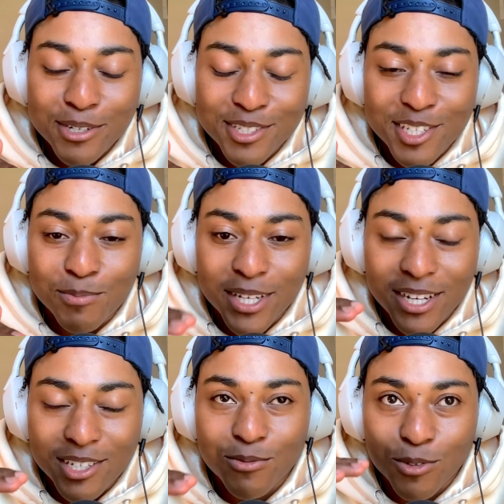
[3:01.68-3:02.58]
is
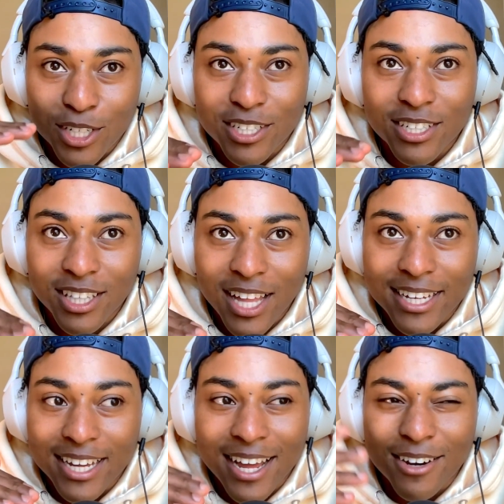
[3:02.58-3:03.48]
because for a good,
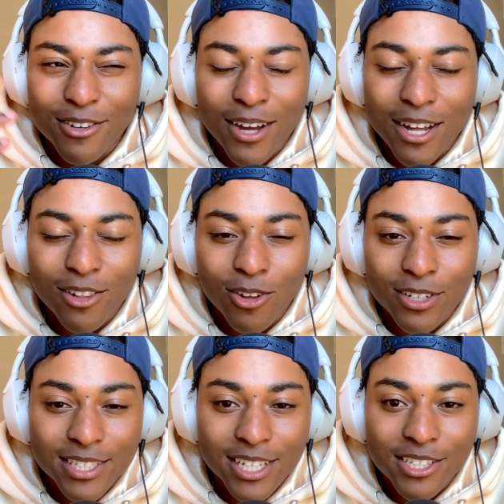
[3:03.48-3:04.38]
like, I don't know how long
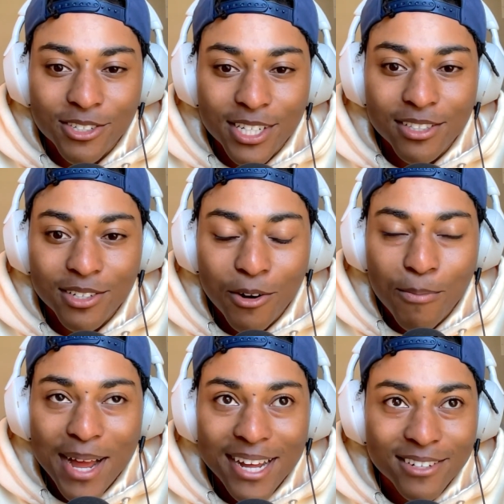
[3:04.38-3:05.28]
it takes your teeth to grow
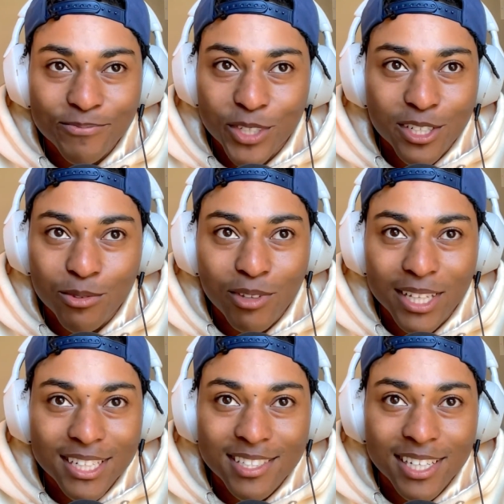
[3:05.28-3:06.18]
back.
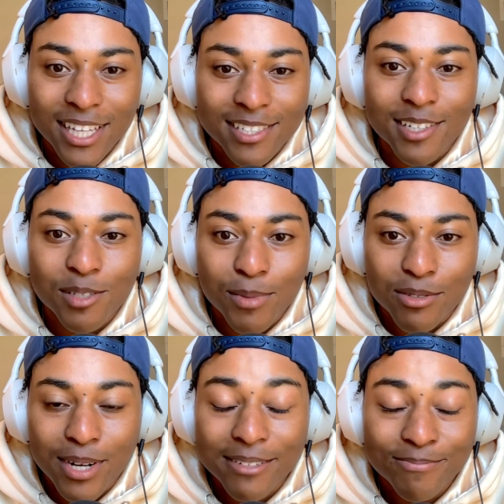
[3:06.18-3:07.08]
Let's say like 6 months,
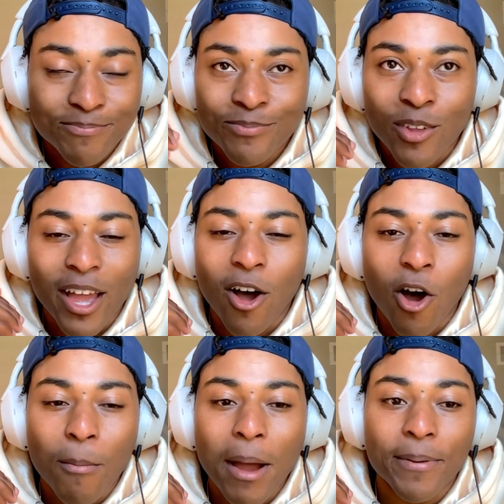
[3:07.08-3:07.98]
right?
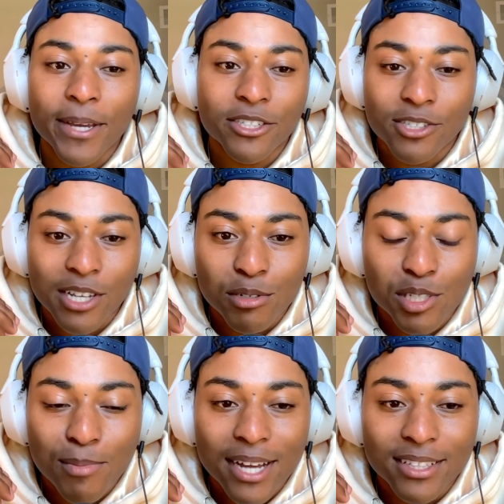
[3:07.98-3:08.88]
All my pictures, I was
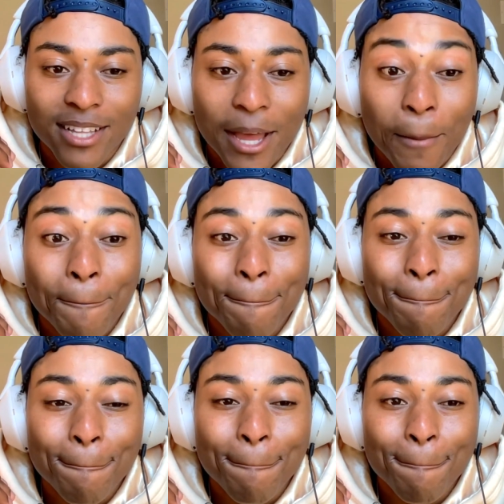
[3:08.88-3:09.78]
smiling like
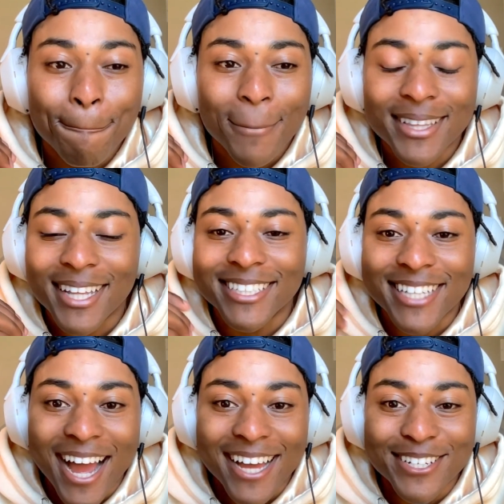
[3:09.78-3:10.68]

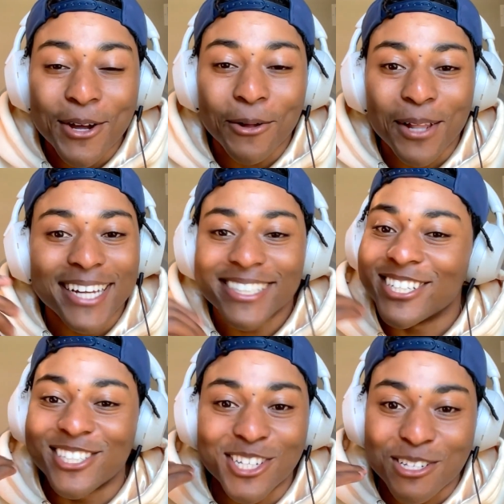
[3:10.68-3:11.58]
that, like
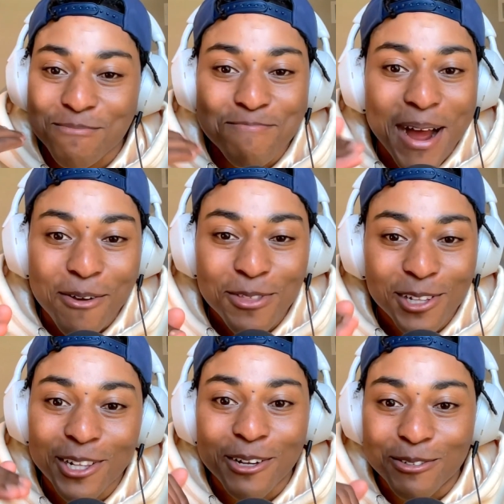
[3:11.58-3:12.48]
just mouth
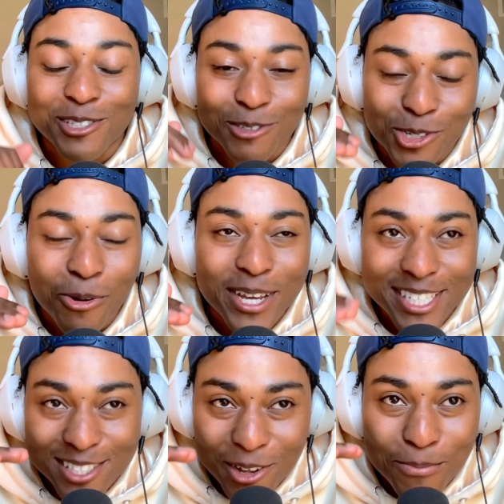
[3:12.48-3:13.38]
closed. So Joy
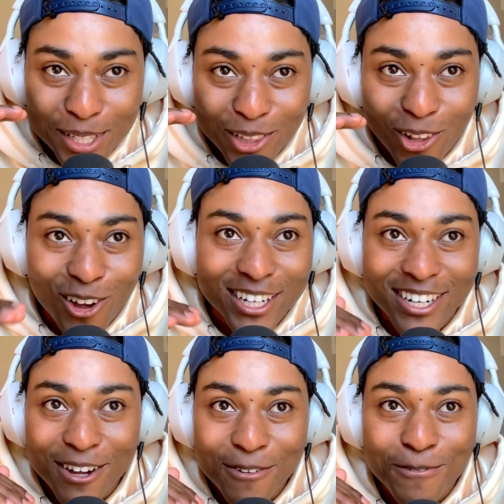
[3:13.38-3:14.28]
has known me long
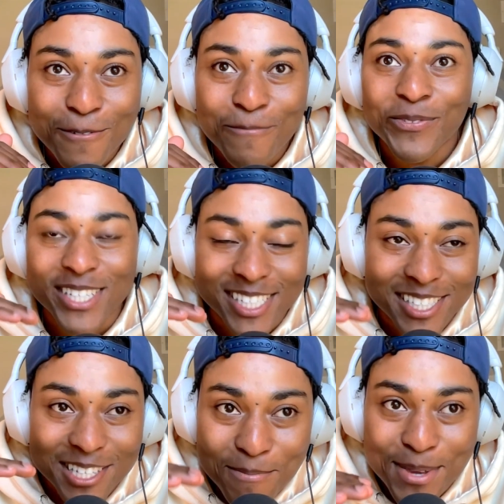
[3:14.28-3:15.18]
enough to
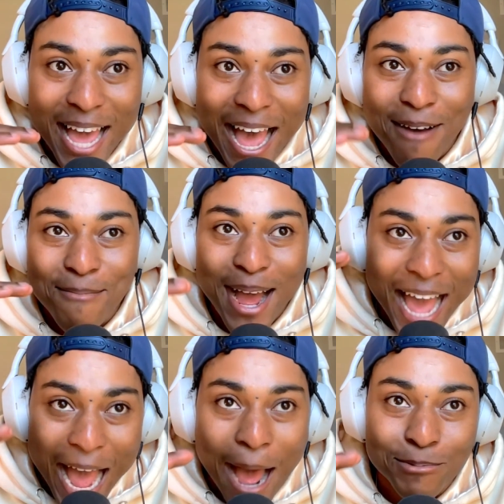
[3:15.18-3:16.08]
see me at my
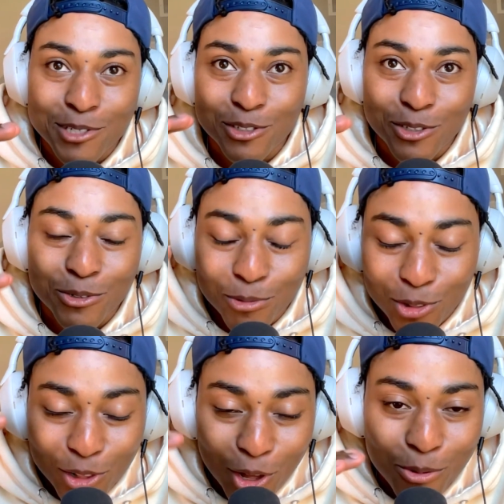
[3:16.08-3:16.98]
absolute
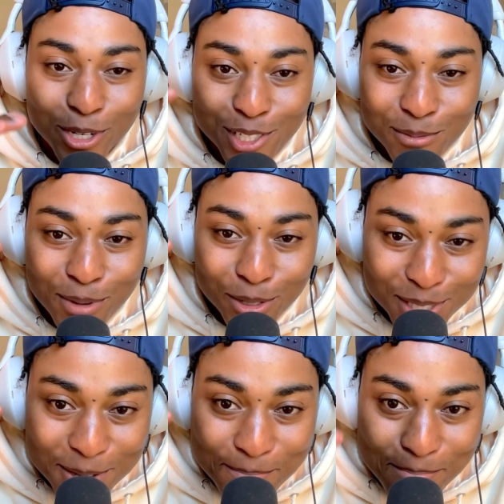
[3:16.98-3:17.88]
lowest,
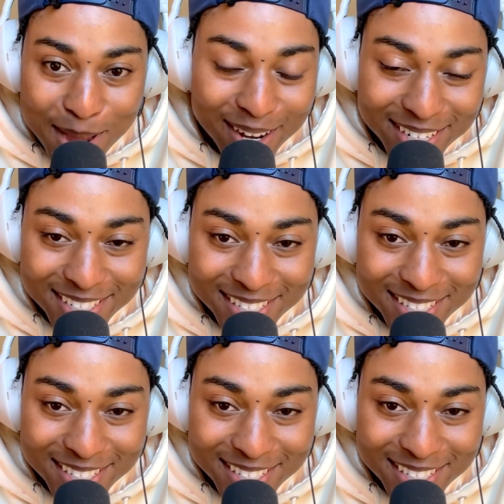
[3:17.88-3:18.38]
most embarrassing